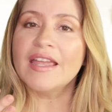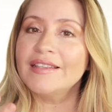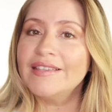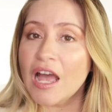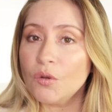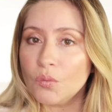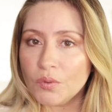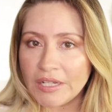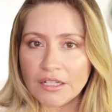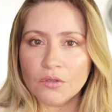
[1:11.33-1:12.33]
And that
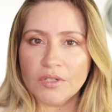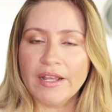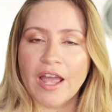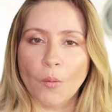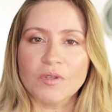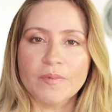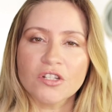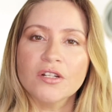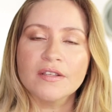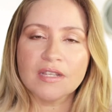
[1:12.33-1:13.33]
really helped,
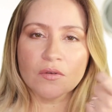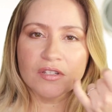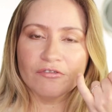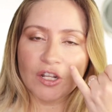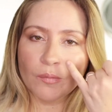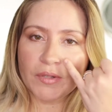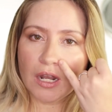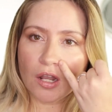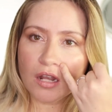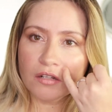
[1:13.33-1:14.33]
especially because I was developing
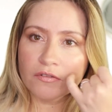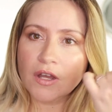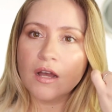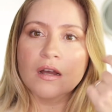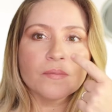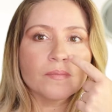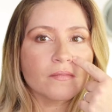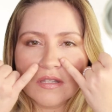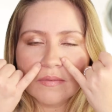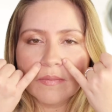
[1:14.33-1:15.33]
a lot of
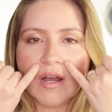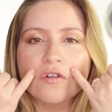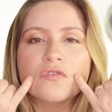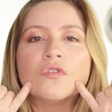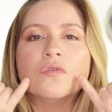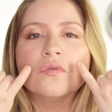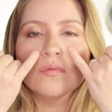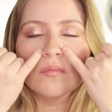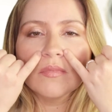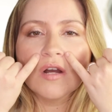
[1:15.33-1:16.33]
this mouth to
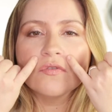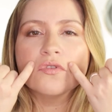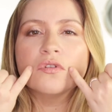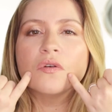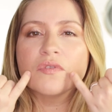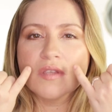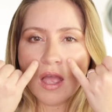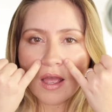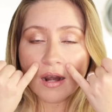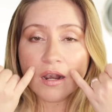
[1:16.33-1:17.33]
nose
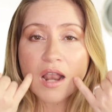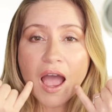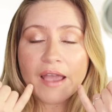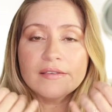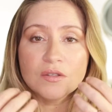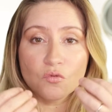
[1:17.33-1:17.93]
lines.